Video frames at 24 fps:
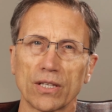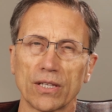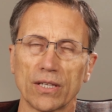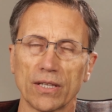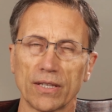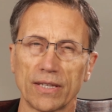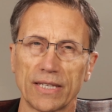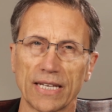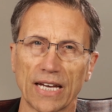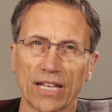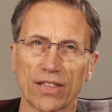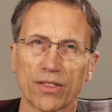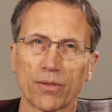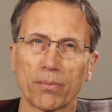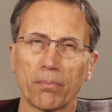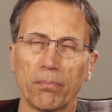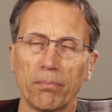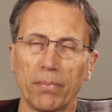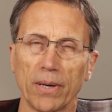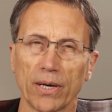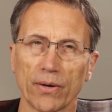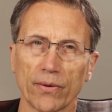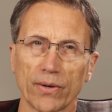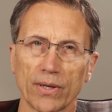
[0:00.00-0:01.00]
the death,
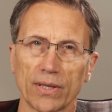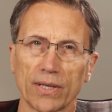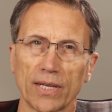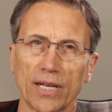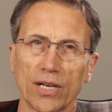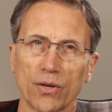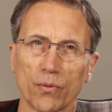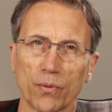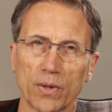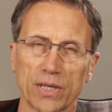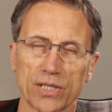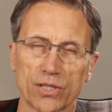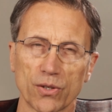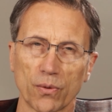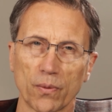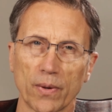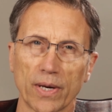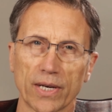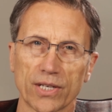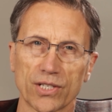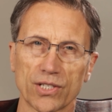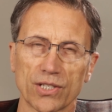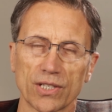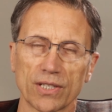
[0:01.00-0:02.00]
burial, and
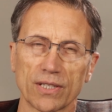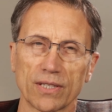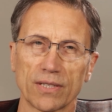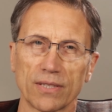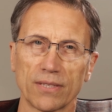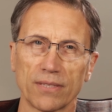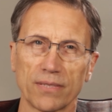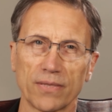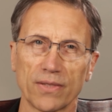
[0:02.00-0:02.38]
resurrection?